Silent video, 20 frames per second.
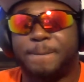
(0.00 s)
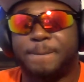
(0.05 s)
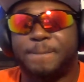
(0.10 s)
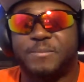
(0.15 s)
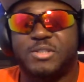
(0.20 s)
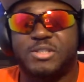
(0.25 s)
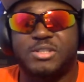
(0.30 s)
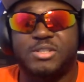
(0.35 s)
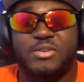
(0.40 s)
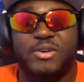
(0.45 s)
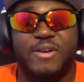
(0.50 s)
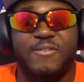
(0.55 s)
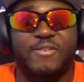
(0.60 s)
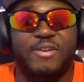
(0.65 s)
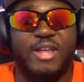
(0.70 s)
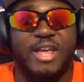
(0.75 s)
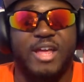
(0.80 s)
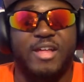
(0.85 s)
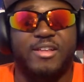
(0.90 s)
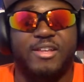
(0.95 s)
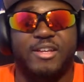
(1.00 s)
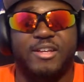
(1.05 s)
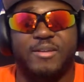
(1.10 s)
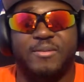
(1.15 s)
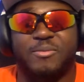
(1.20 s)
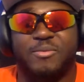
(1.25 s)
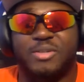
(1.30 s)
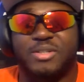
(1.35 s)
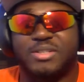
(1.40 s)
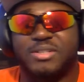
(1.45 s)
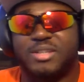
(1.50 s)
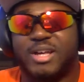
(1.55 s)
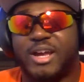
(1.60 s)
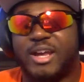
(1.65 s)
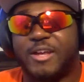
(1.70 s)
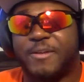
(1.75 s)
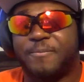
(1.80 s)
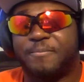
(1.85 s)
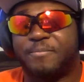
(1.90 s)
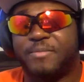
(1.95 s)
this grand finale was
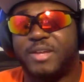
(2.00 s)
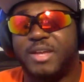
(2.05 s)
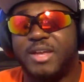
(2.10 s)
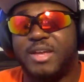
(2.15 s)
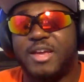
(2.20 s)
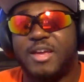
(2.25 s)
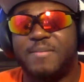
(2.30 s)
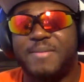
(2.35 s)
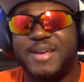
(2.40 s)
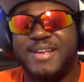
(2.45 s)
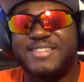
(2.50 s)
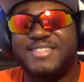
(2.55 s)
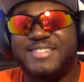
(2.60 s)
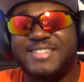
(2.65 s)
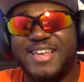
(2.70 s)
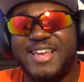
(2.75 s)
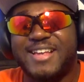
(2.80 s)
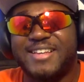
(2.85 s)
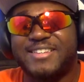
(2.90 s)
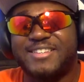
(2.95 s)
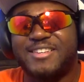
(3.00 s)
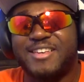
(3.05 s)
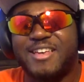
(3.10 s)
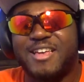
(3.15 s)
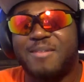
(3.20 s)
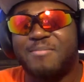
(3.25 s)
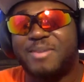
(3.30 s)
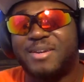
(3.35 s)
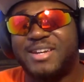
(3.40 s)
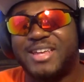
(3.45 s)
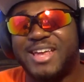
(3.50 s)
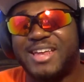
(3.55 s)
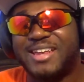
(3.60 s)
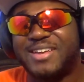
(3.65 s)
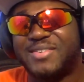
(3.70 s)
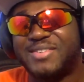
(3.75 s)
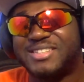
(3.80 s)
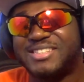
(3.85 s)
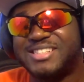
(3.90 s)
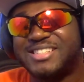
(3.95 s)
like, it made sense, but yet it
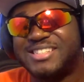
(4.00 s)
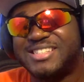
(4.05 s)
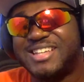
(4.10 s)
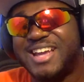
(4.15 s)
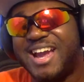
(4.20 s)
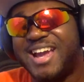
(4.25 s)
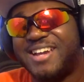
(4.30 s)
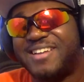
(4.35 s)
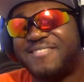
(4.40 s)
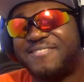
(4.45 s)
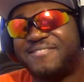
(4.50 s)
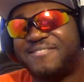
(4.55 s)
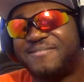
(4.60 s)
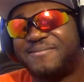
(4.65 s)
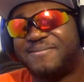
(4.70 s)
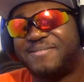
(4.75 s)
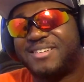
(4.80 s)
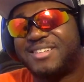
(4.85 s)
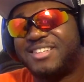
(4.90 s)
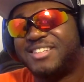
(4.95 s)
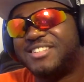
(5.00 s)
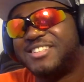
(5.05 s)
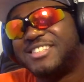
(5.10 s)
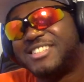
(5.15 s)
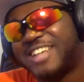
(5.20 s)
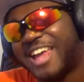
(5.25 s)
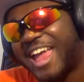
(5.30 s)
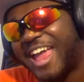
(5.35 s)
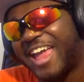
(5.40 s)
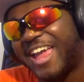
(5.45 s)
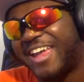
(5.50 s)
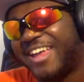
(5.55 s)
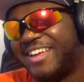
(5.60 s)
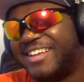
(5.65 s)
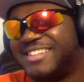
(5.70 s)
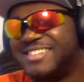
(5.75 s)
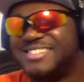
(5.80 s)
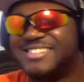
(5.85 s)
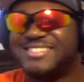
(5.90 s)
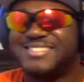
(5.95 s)
was just kind of cliche
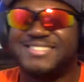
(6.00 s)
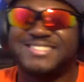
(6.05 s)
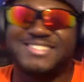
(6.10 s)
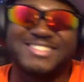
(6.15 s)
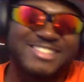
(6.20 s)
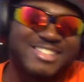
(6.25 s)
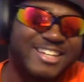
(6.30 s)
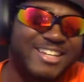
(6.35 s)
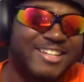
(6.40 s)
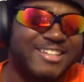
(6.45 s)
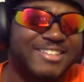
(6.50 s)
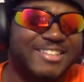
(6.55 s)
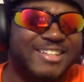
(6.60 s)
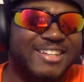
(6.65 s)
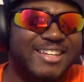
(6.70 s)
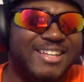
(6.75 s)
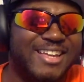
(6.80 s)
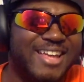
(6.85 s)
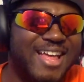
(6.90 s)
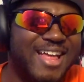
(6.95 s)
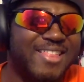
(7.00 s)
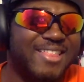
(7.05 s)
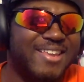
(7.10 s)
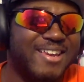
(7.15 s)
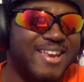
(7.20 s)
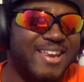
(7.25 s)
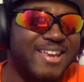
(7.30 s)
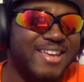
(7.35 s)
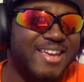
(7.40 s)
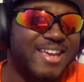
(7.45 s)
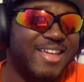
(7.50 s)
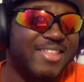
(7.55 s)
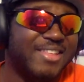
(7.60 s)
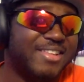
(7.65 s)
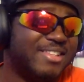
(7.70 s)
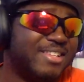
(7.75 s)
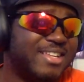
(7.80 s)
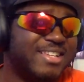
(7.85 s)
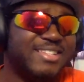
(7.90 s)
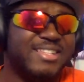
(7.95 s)
and cheesy. And then again,
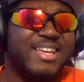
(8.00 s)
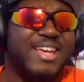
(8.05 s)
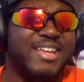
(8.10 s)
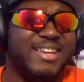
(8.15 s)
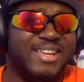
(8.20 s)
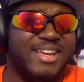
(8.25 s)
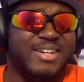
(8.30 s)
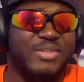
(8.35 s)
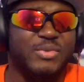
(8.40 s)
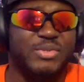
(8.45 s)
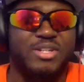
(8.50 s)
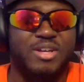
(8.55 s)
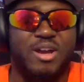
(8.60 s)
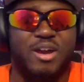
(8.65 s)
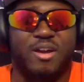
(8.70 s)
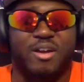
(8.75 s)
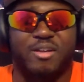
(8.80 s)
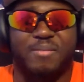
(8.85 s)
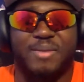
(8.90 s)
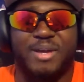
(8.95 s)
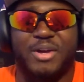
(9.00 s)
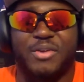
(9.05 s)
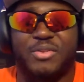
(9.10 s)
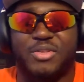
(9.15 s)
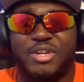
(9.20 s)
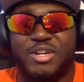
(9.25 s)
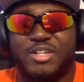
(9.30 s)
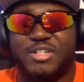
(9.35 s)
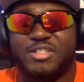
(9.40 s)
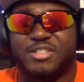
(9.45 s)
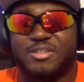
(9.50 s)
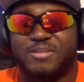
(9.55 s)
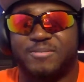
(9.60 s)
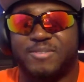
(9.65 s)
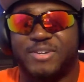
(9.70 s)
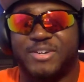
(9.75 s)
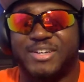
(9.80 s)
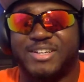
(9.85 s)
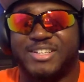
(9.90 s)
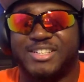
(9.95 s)
this is Index we're talking about. There are some
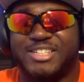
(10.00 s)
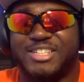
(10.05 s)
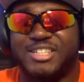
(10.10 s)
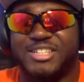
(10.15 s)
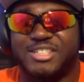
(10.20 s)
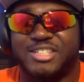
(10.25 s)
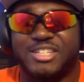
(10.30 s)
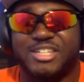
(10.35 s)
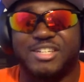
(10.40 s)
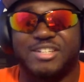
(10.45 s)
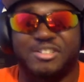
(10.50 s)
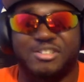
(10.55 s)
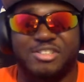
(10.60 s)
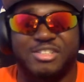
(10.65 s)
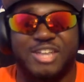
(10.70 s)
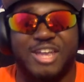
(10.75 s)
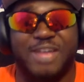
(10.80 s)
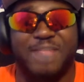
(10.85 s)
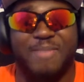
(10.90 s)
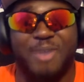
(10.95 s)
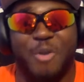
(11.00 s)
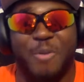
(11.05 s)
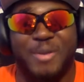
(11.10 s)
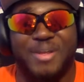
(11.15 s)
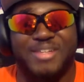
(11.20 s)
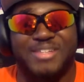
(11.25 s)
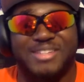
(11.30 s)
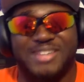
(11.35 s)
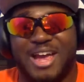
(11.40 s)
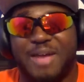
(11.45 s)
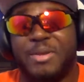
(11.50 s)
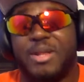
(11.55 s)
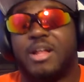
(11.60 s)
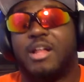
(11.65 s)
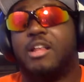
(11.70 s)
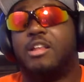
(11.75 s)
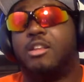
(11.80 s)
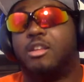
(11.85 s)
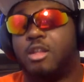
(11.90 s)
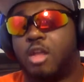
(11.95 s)
very cheesy, cliche moments, and I mean
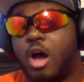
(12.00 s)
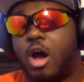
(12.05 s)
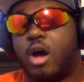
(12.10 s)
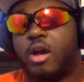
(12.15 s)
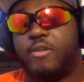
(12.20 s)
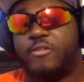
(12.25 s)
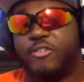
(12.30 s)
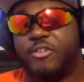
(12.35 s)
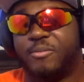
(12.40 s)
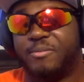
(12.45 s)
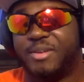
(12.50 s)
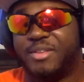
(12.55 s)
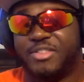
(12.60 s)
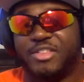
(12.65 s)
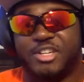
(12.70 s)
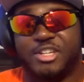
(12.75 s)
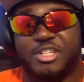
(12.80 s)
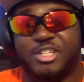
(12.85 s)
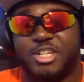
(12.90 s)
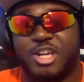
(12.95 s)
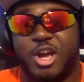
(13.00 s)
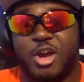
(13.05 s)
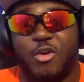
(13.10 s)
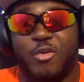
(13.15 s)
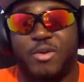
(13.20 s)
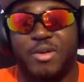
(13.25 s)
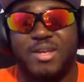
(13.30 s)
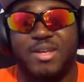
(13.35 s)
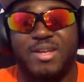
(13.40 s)
a lot of them in this show.